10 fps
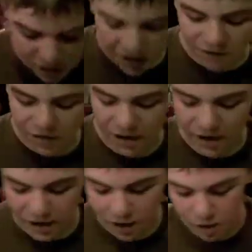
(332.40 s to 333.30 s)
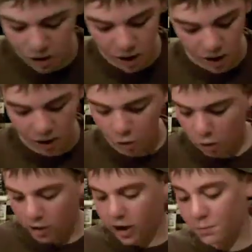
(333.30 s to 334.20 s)
I have a
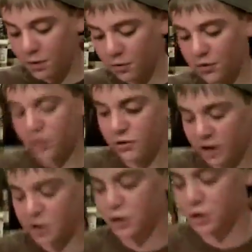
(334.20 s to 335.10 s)
quarter cup of confectioner